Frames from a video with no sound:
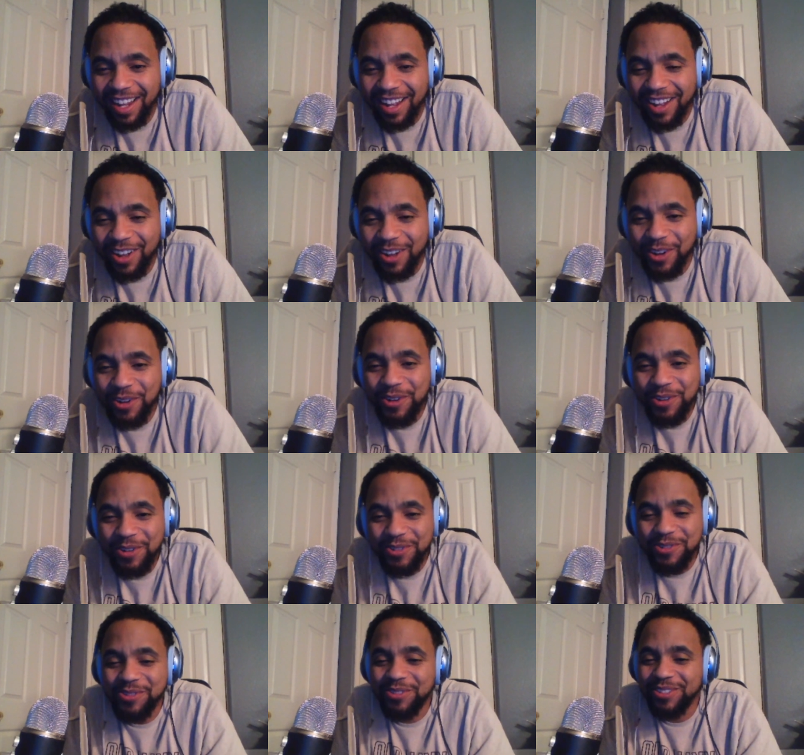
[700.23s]

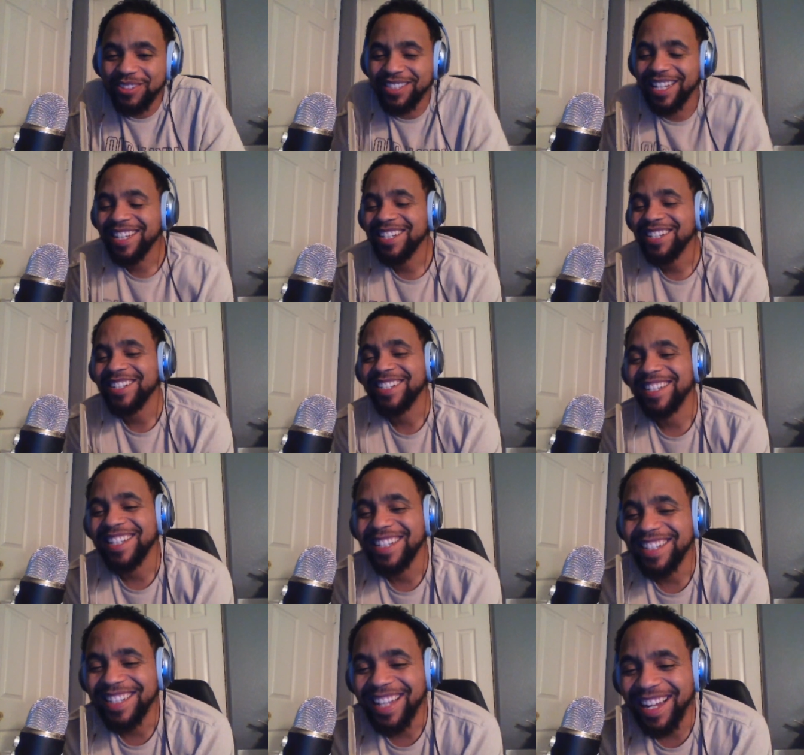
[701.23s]
Oh, they look,
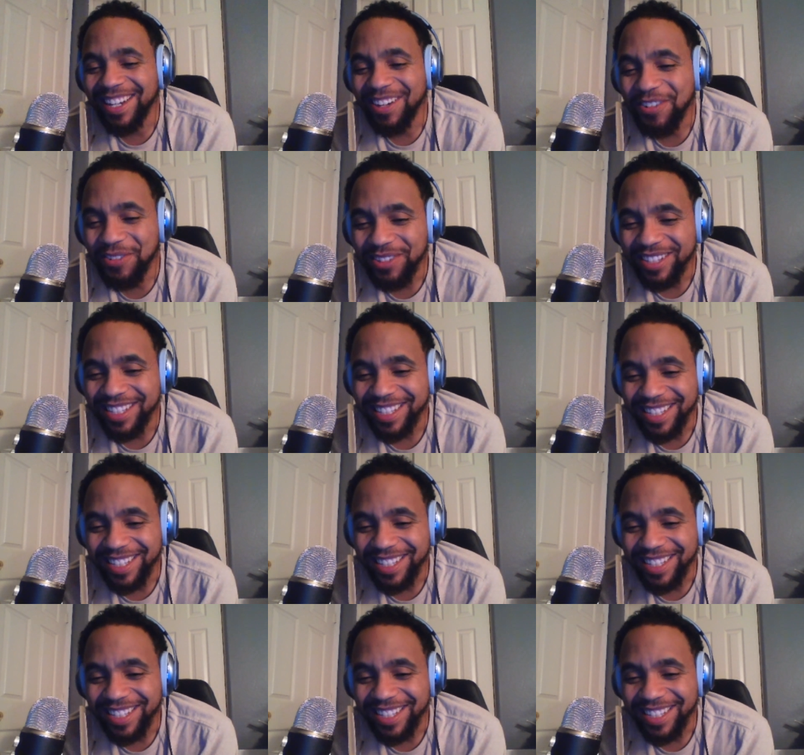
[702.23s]
they don't,